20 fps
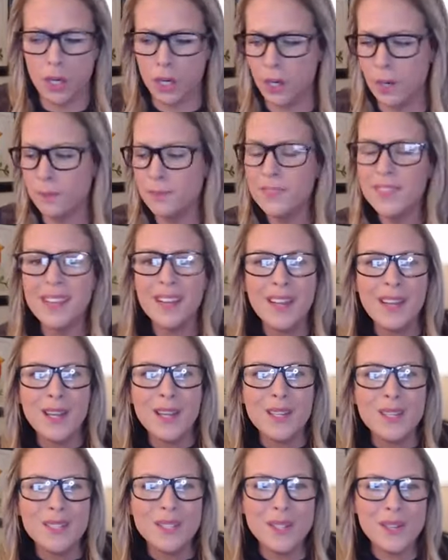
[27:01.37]
her.
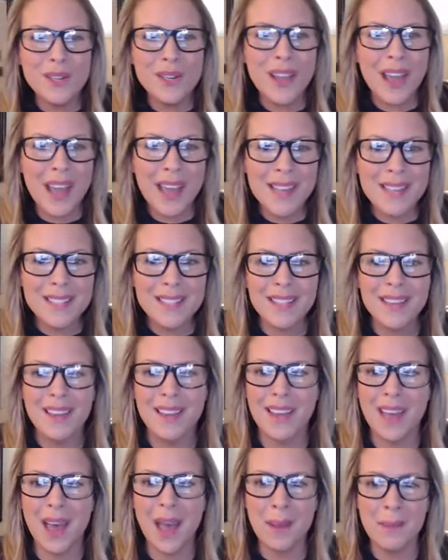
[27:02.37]
So, you guys,
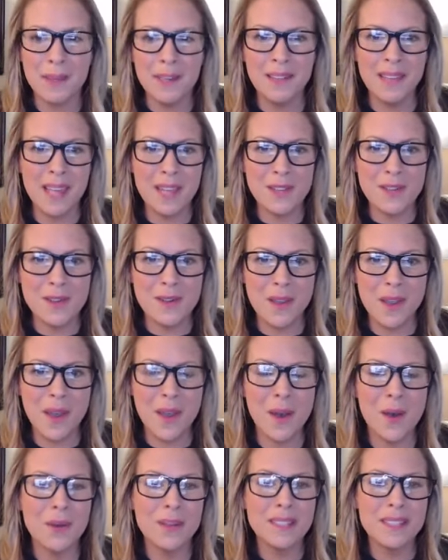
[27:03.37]
I'm going to let you
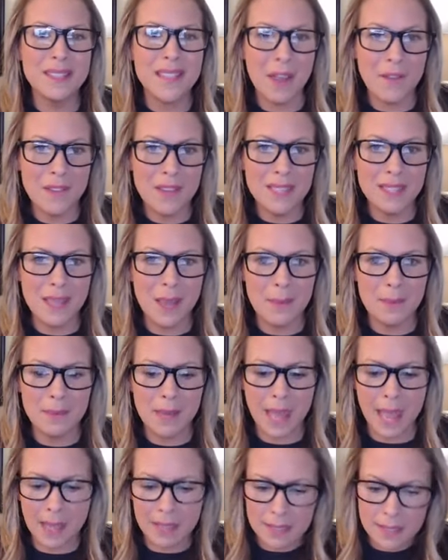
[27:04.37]
go. Steffi's up
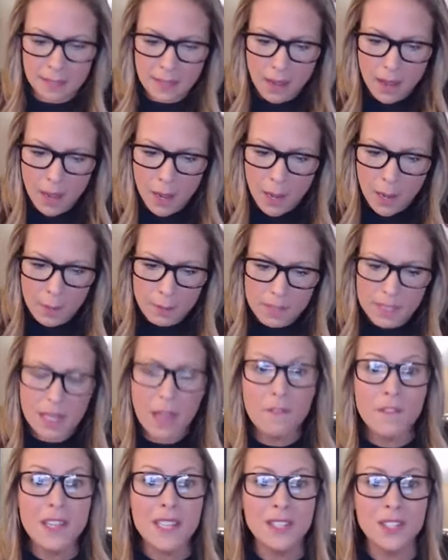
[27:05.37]
next. Um,
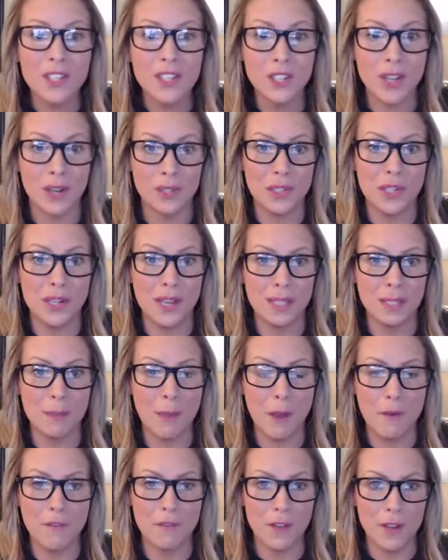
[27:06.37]
Steffi is going to talk to you guys
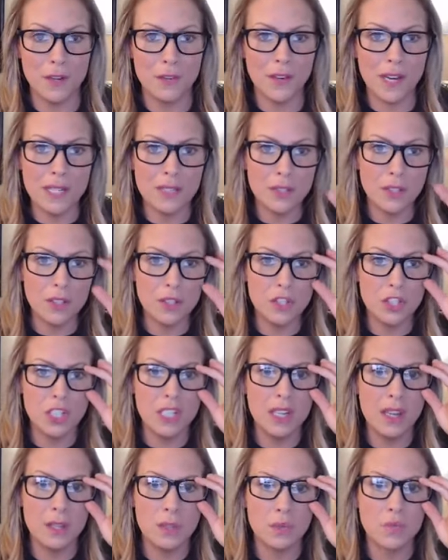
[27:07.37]
about fundraisers. She
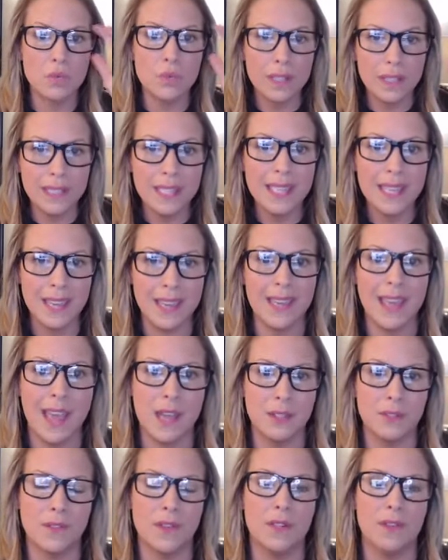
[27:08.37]
does really kick
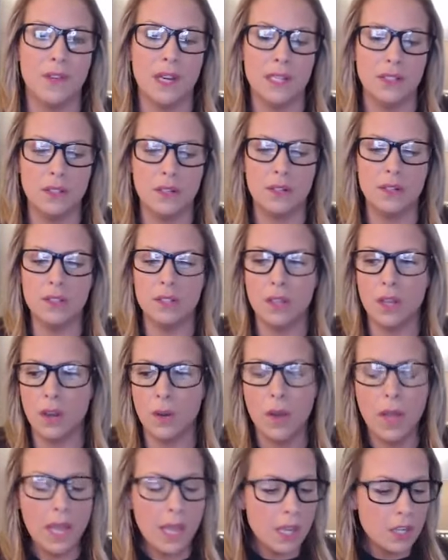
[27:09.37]
ass fundraisers.
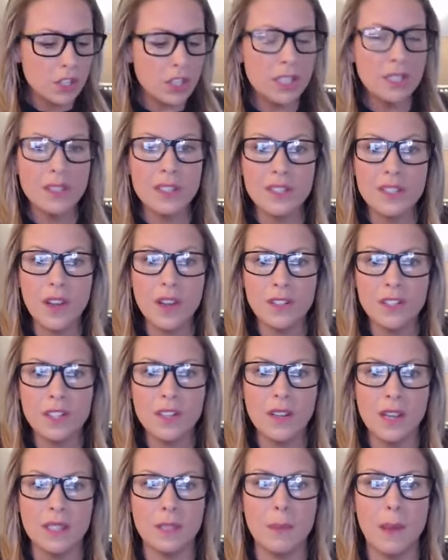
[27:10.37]
So, she's going to talk to
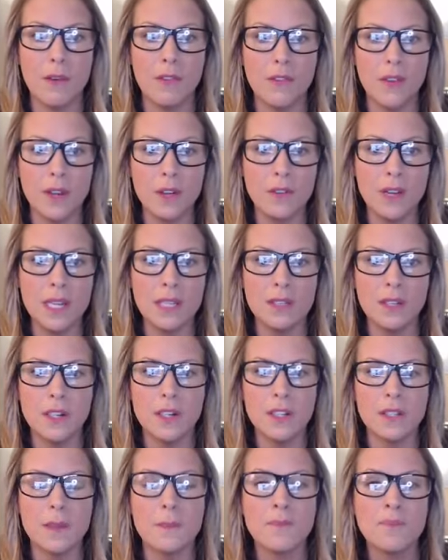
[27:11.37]
you guys about fundraisers